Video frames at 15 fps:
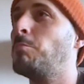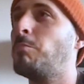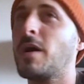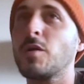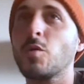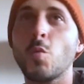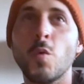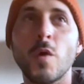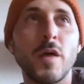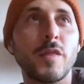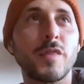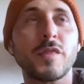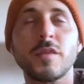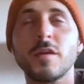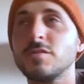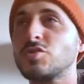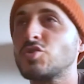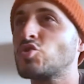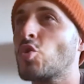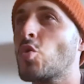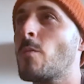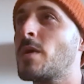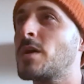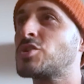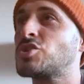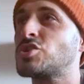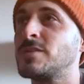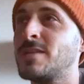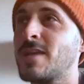but with so much